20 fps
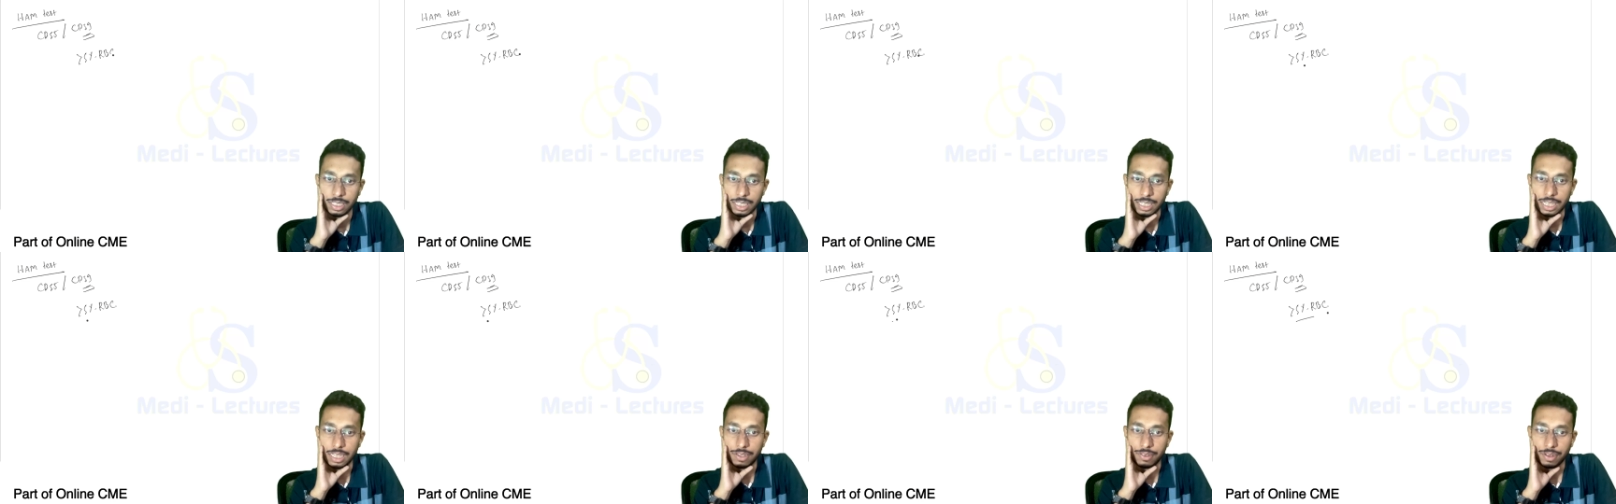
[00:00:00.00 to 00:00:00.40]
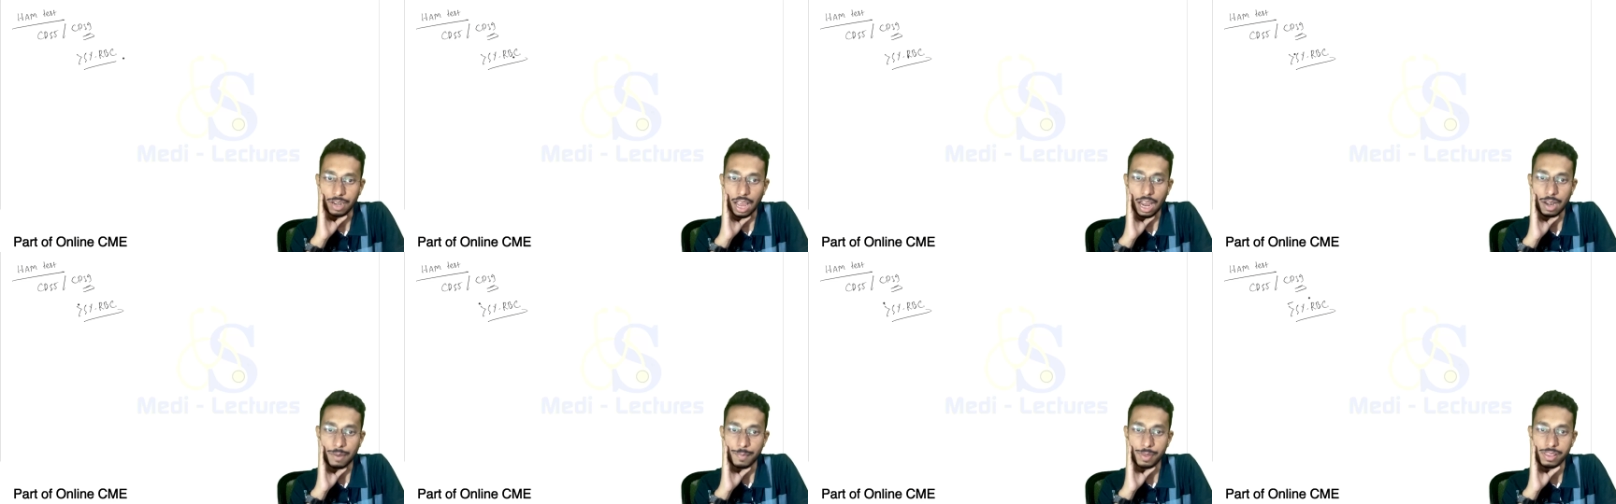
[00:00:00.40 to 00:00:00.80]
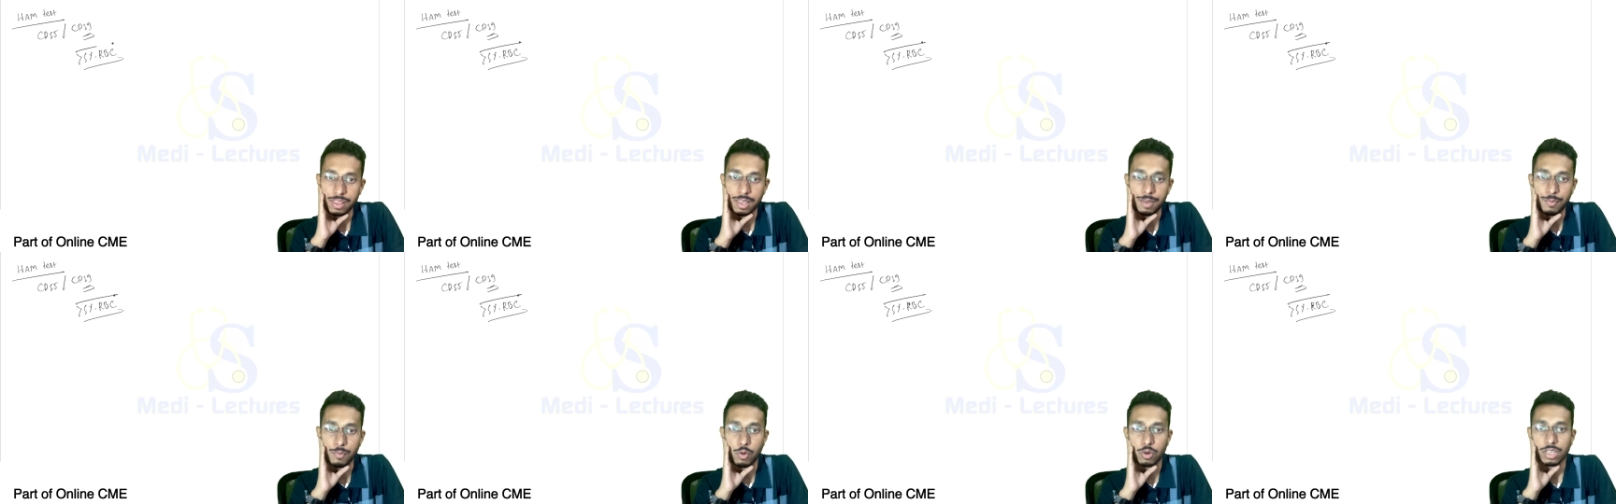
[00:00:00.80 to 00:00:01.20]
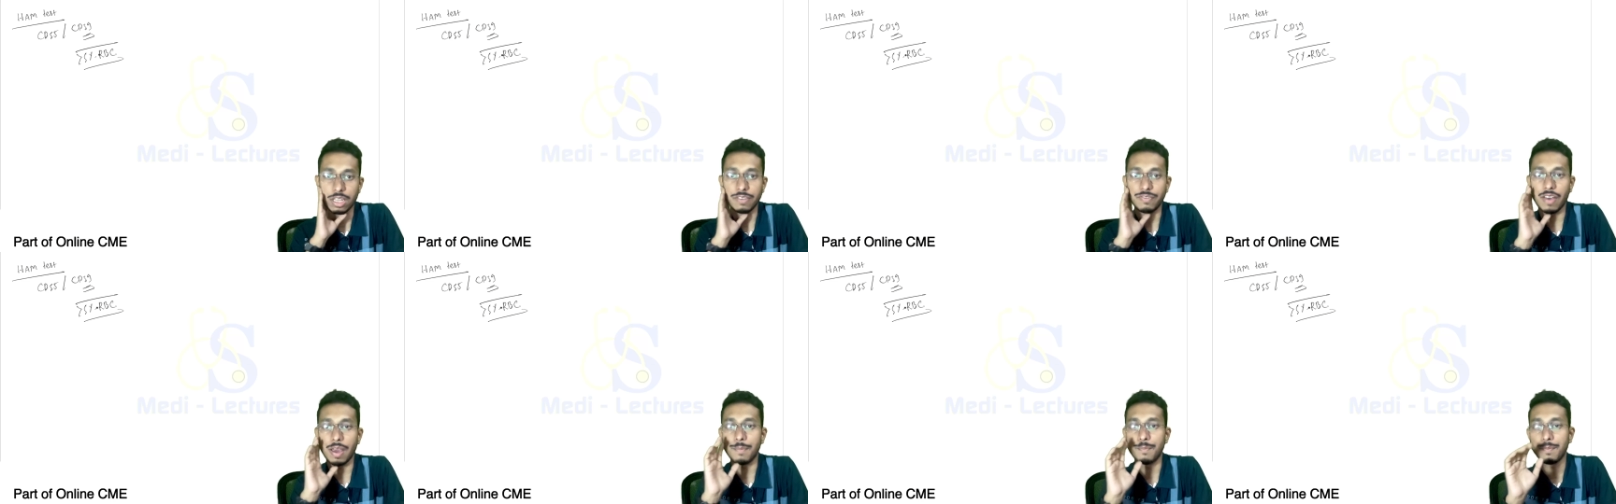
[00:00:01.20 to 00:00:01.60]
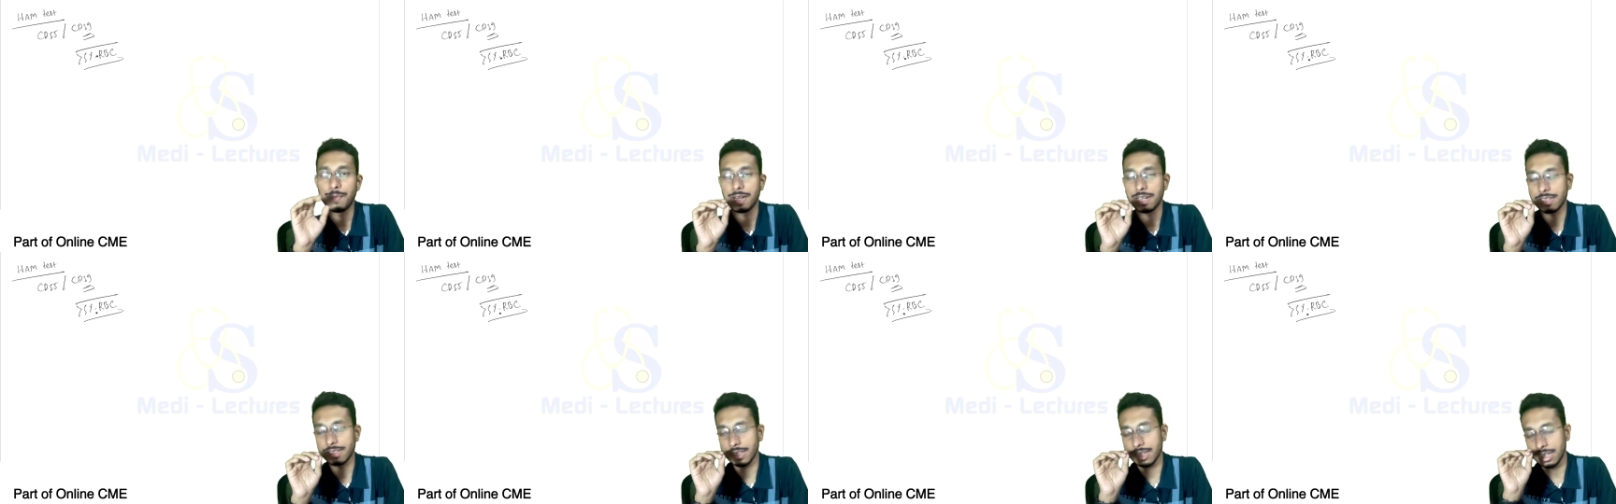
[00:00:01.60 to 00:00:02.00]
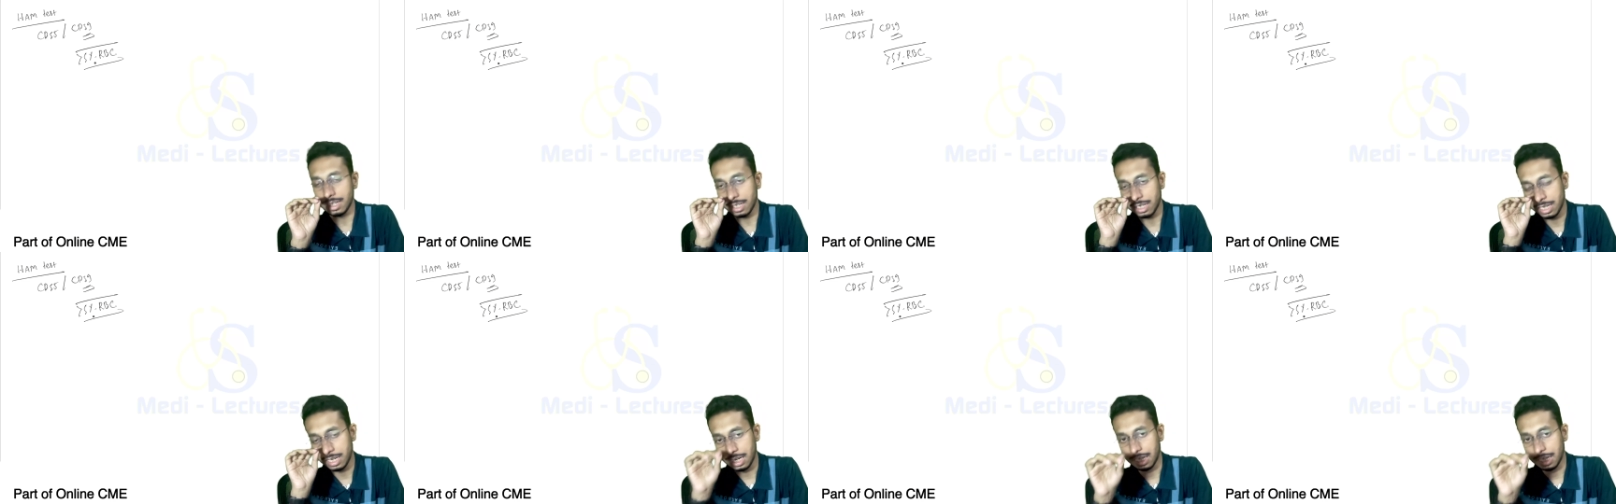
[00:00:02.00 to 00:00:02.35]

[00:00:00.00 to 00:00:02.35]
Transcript: in RBC, more than 5%